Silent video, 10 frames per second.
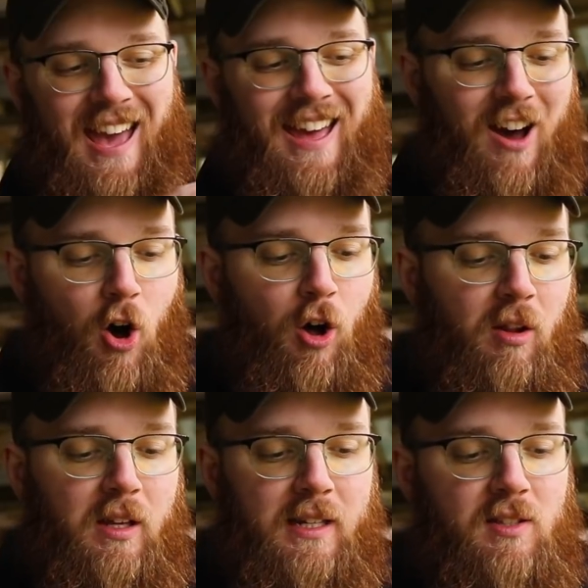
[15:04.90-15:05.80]
at
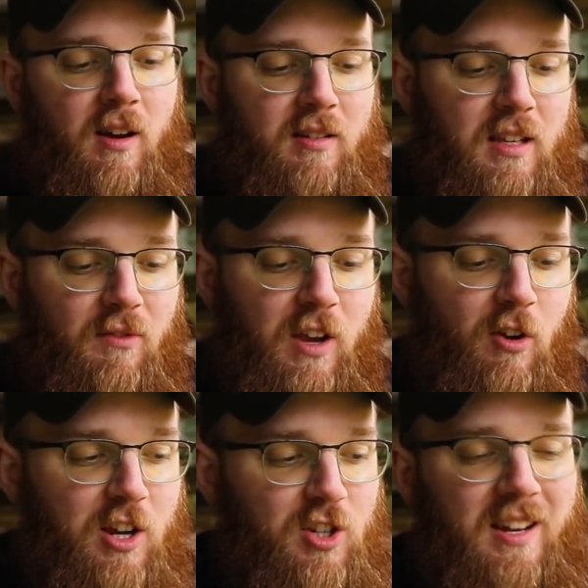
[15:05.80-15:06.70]
all in its locked
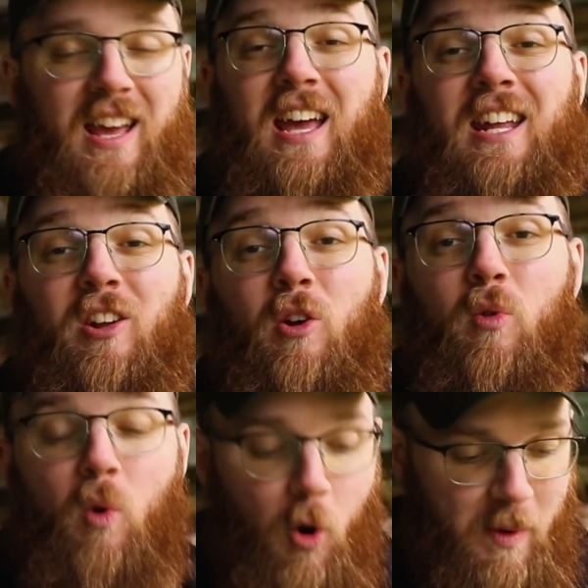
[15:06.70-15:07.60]
configuration. Now,
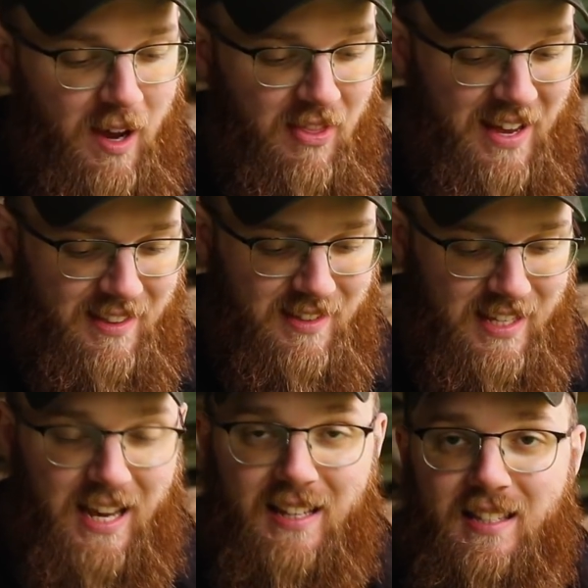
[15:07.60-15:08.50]
don't quote me on that.
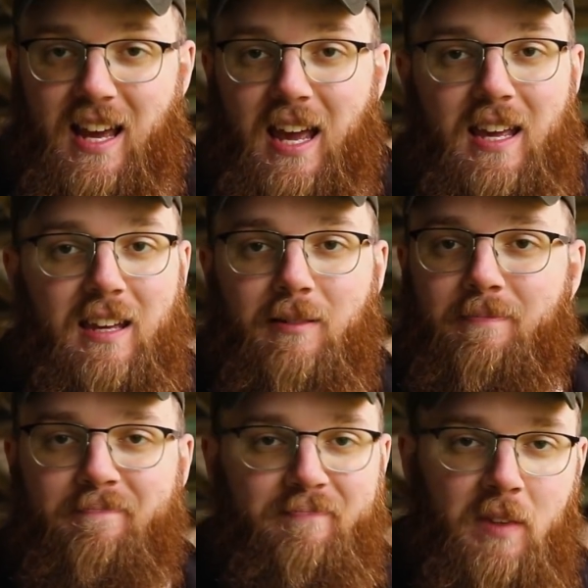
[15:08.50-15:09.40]
TSA
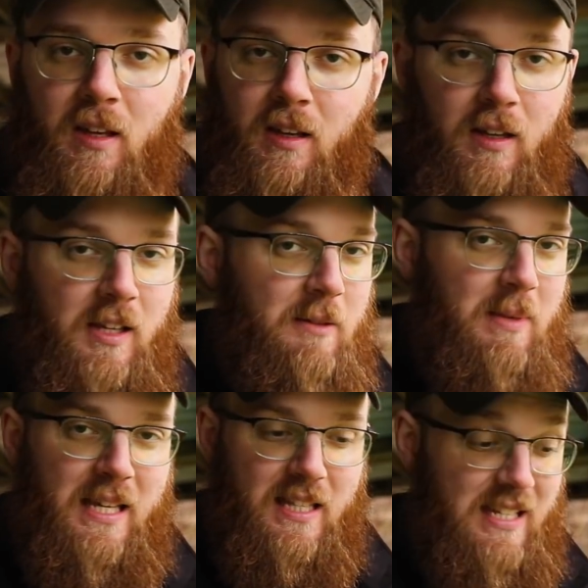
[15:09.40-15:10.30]
can
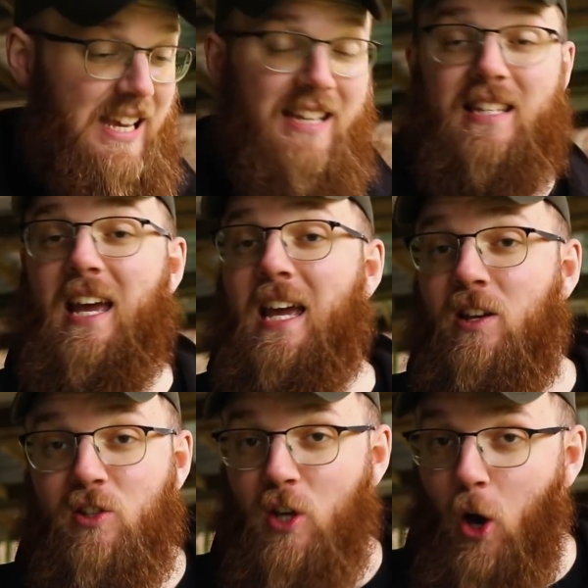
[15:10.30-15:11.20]
be the TSA,
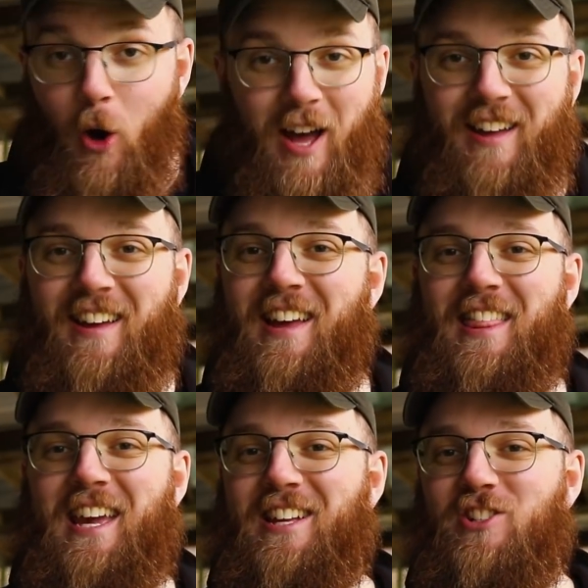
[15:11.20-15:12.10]
so
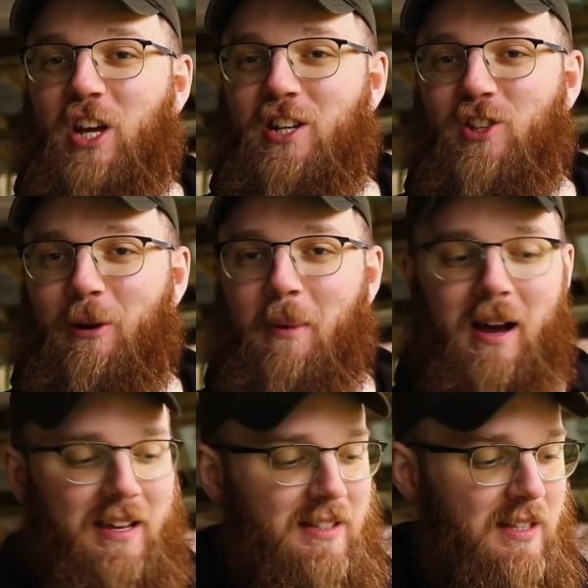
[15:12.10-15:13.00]
they can change their
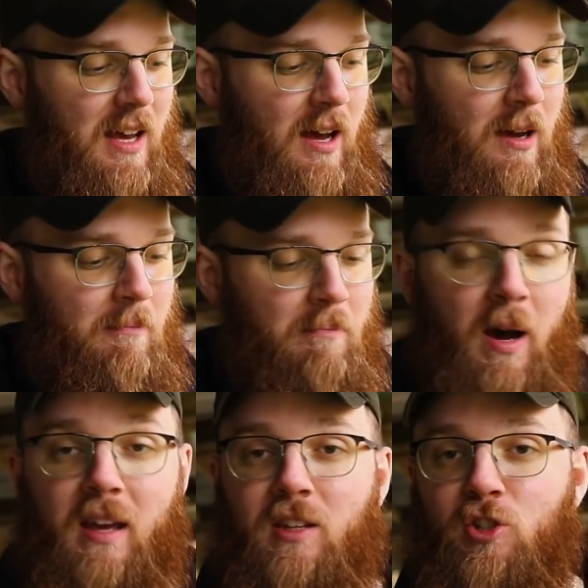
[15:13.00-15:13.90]
minds,
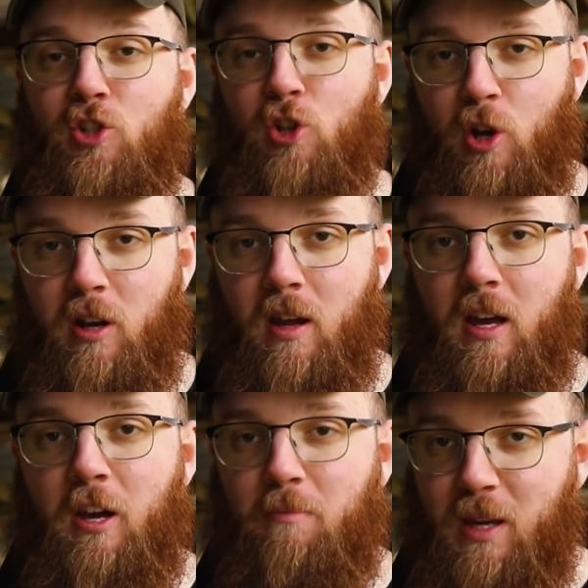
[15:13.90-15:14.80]
but it should
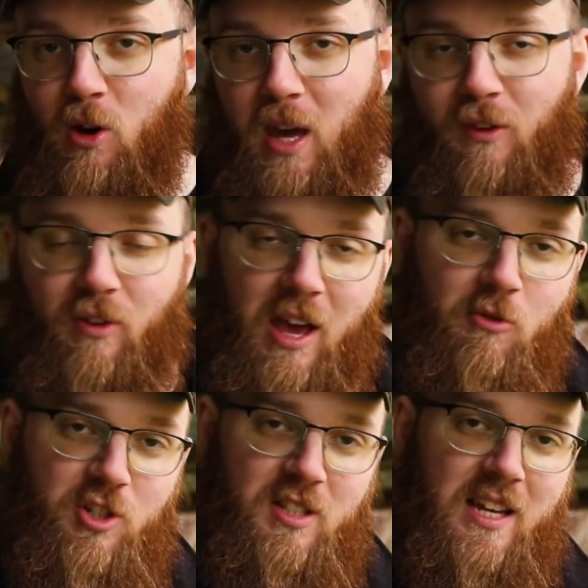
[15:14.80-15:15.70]
be okay for that,
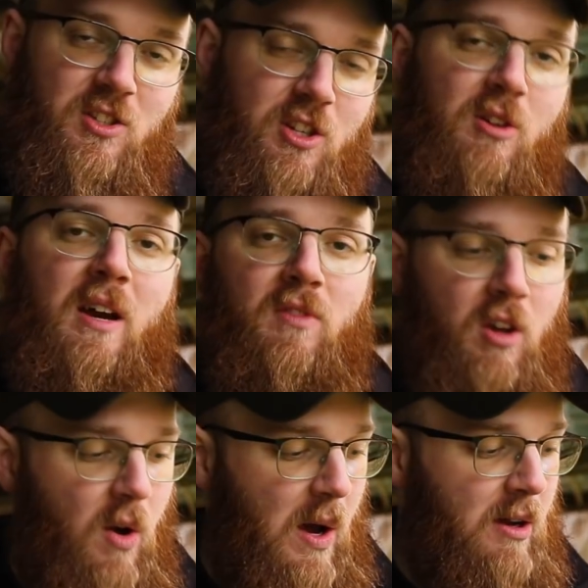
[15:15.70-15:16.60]
which is nice, so you don't have to
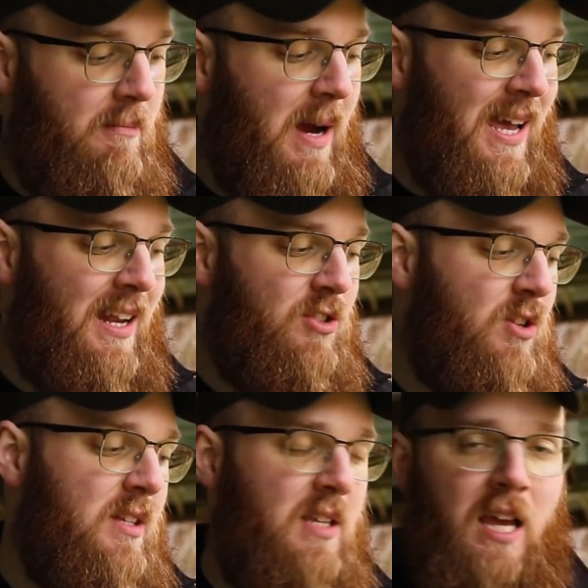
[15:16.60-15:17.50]
go out and buy an
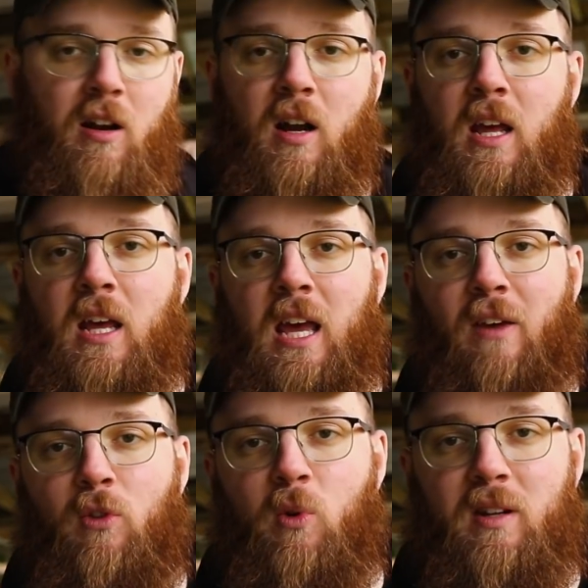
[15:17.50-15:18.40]
extra container
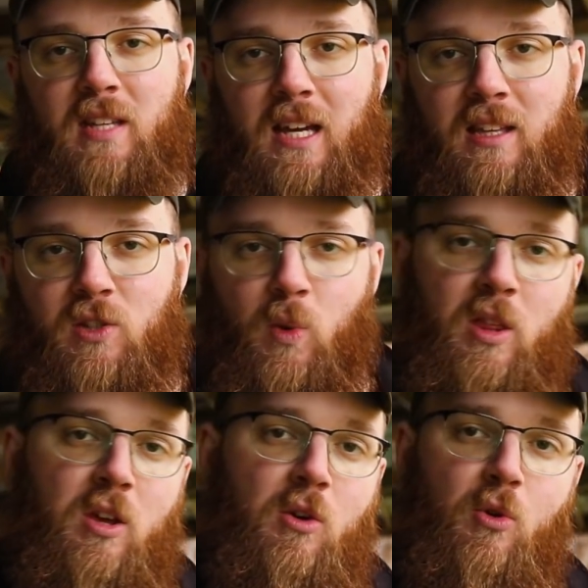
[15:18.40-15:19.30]
if you want to take this
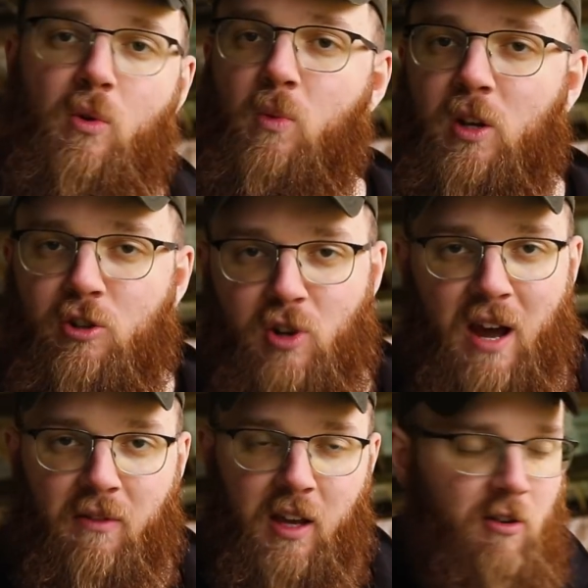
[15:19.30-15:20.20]
with you when you're
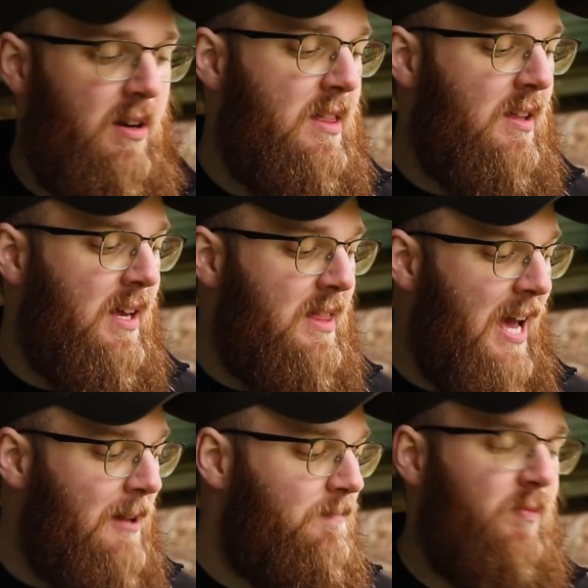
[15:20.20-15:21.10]
traveling or anything like
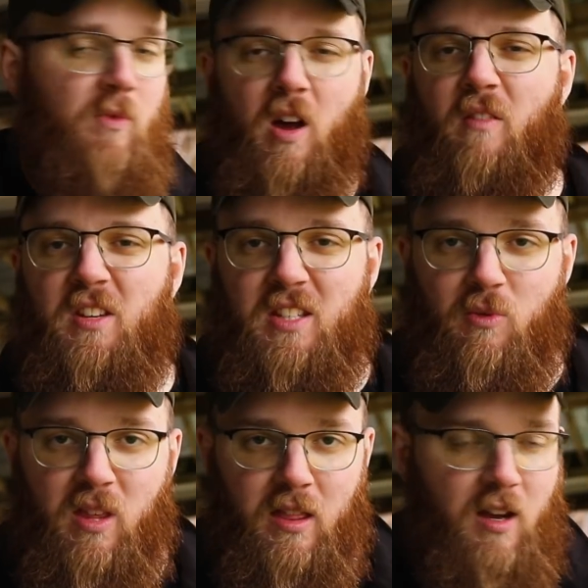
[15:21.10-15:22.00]
that, obviously
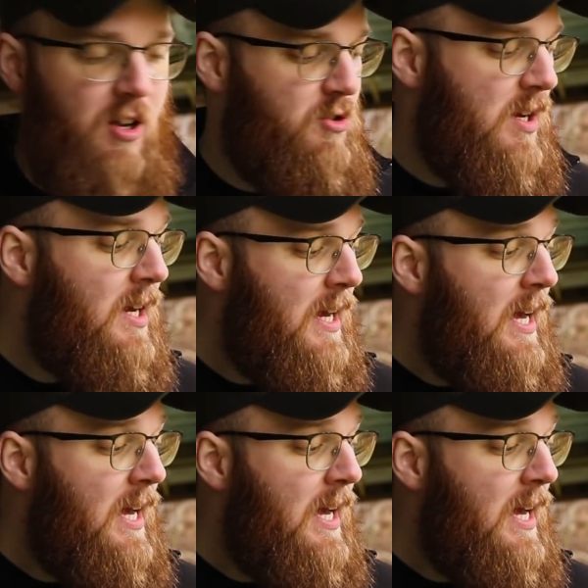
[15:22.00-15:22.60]
within the country.